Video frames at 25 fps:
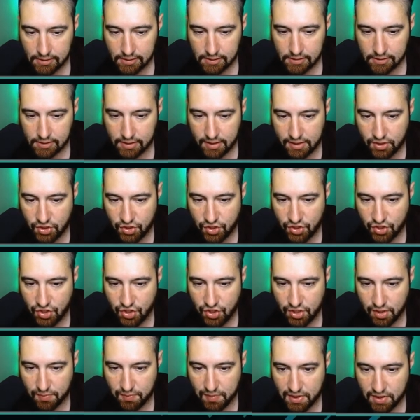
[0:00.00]
Let's just
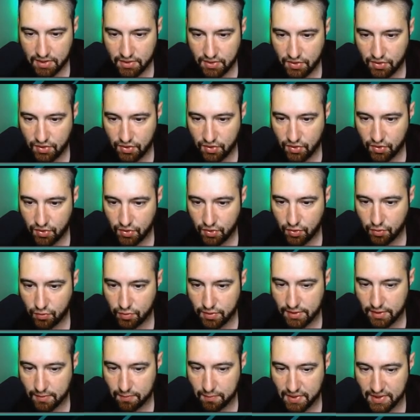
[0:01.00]
jump into
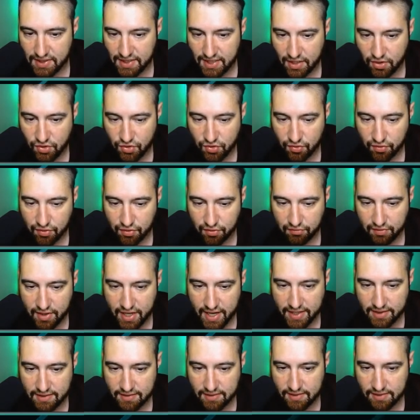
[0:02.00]
some potential
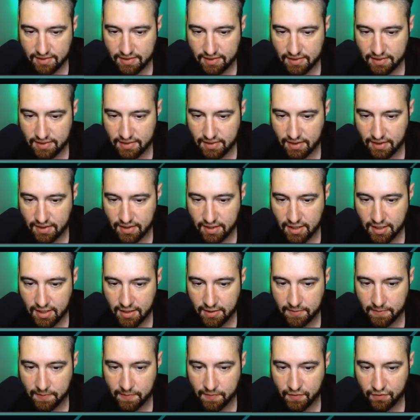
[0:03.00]
threats.
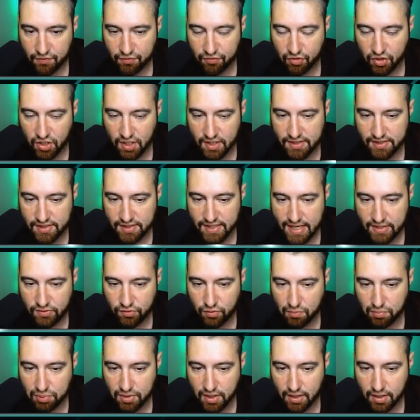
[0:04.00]
Frostlass will
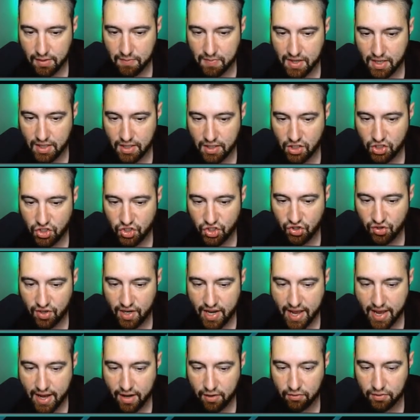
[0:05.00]
probably be an issue
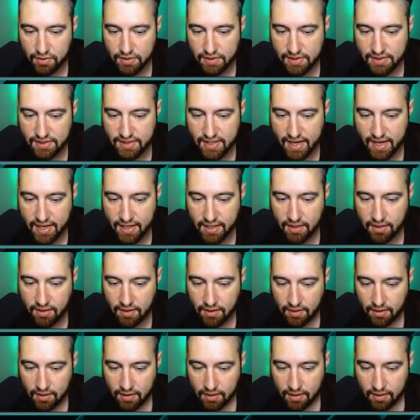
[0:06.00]
now instead.
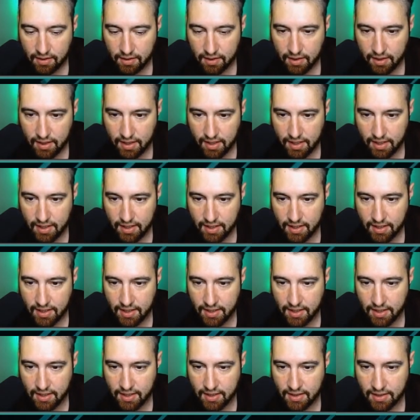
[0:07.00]

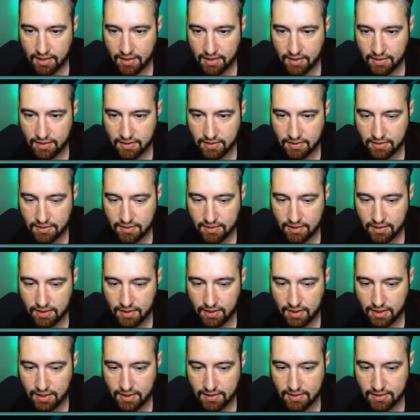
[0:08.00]
And
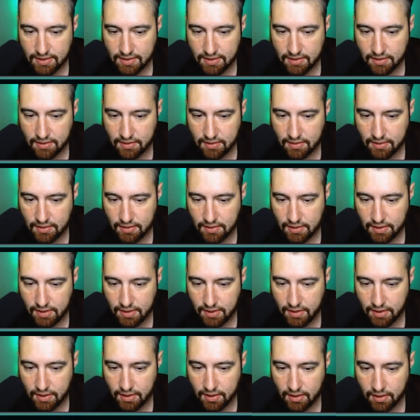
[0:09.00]
let's
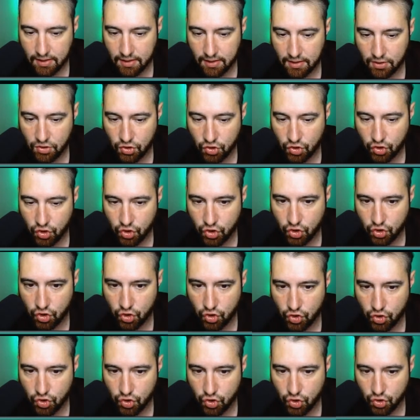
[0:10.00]
see.
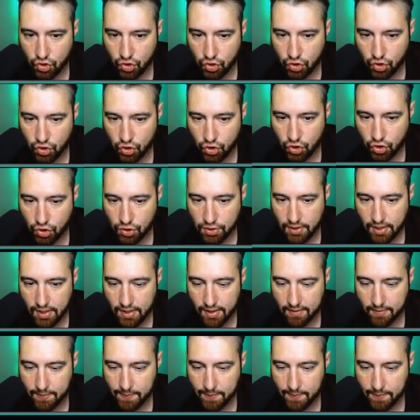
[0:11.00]
Yeah.